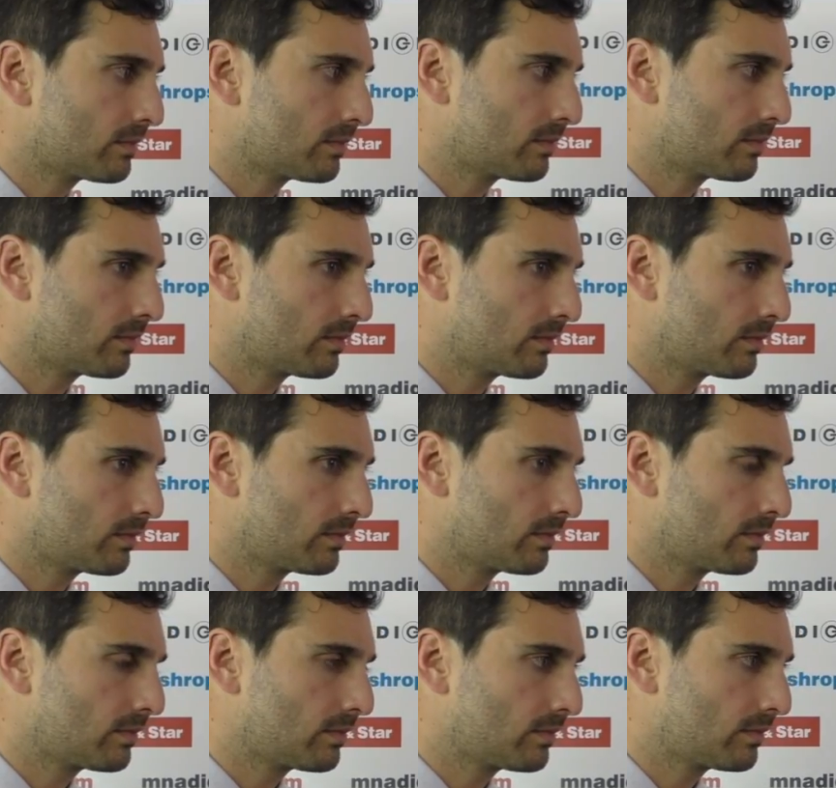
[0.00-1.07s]

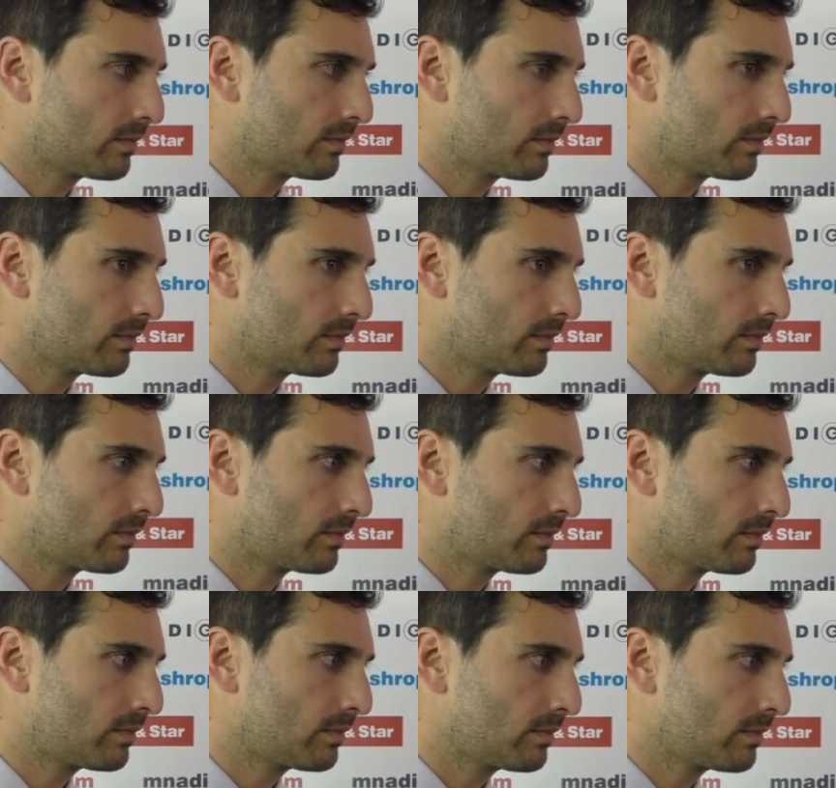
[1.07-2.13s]

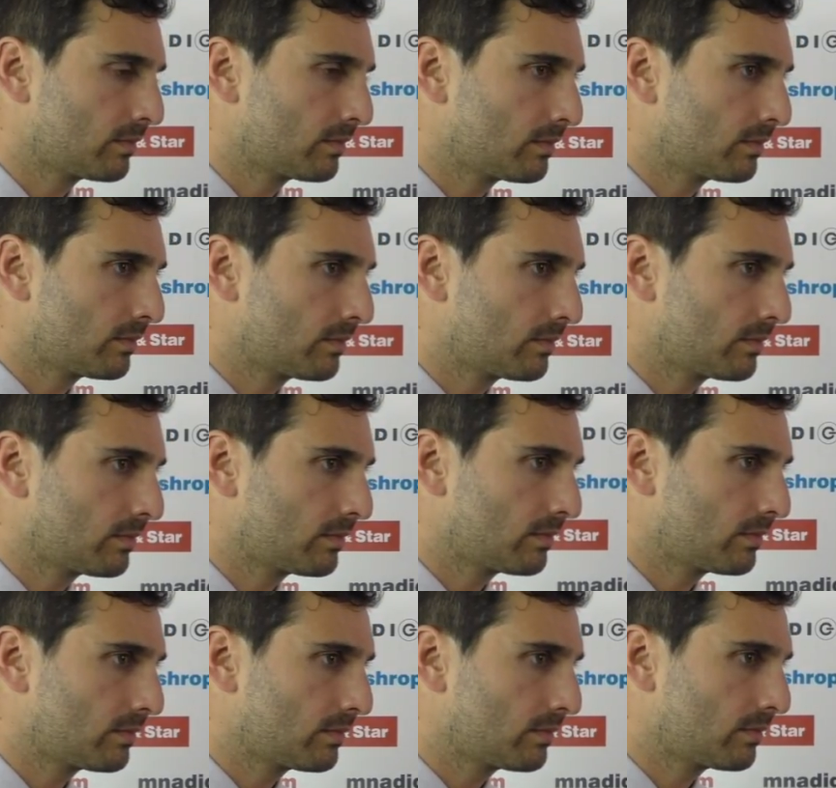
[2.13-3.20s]

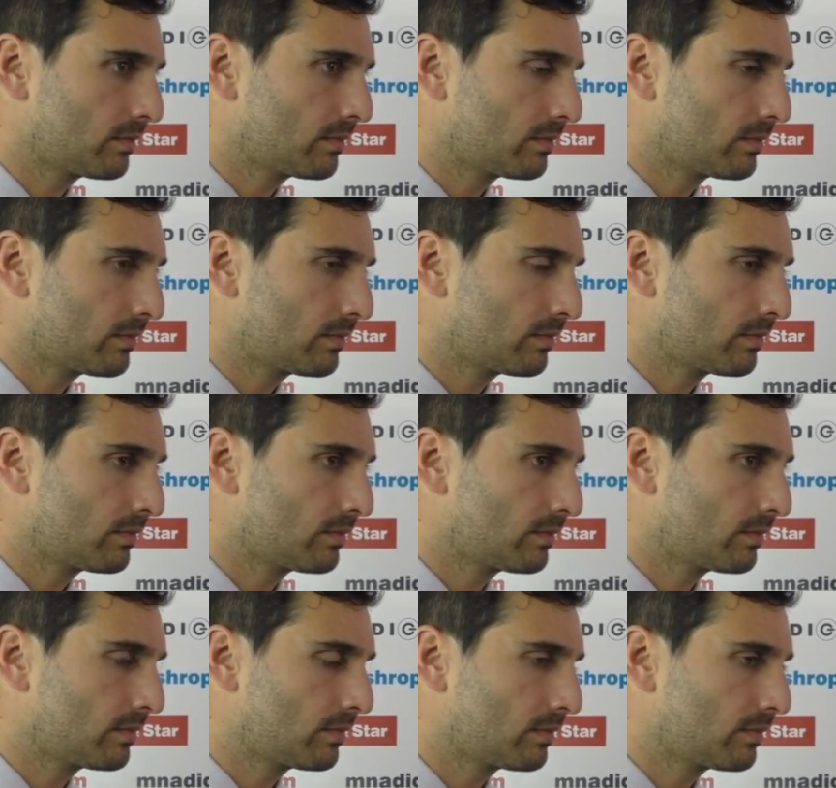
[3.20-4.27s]

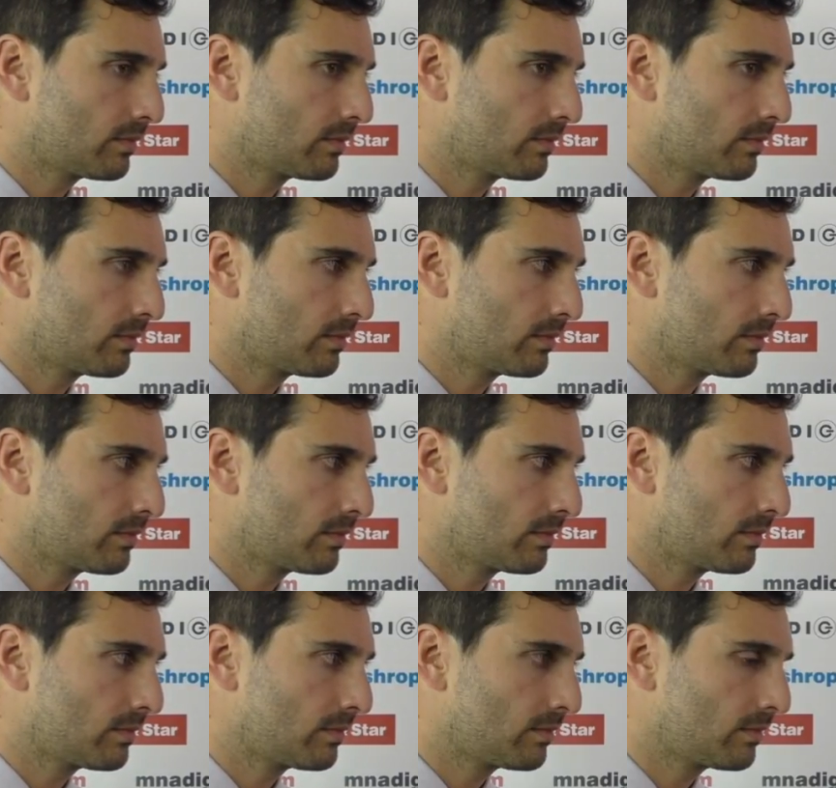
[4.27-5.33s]

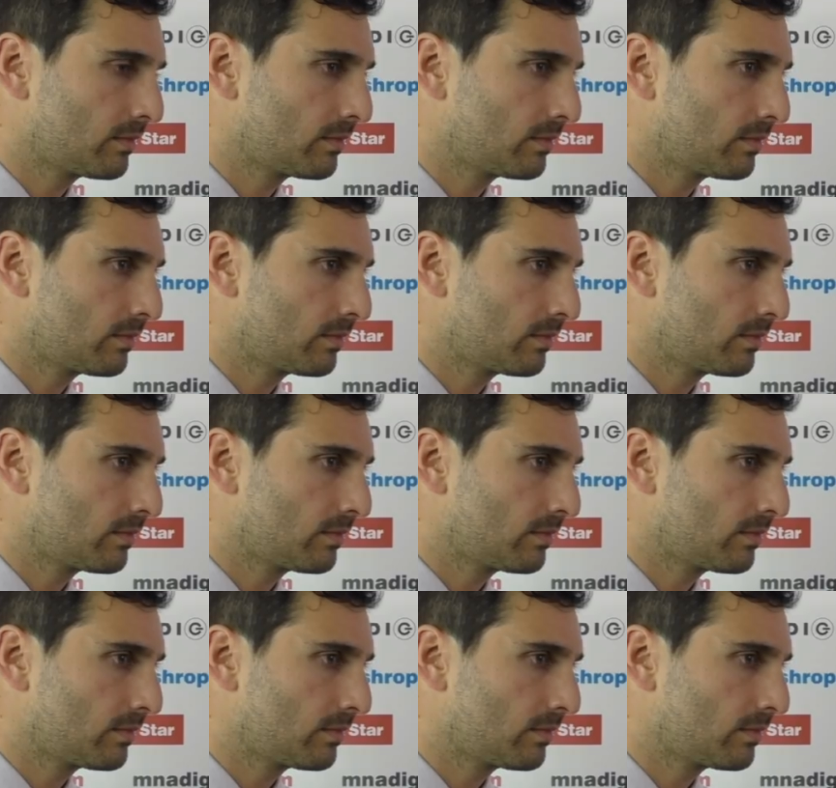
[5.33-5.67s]
No words are spoken by the person on screen.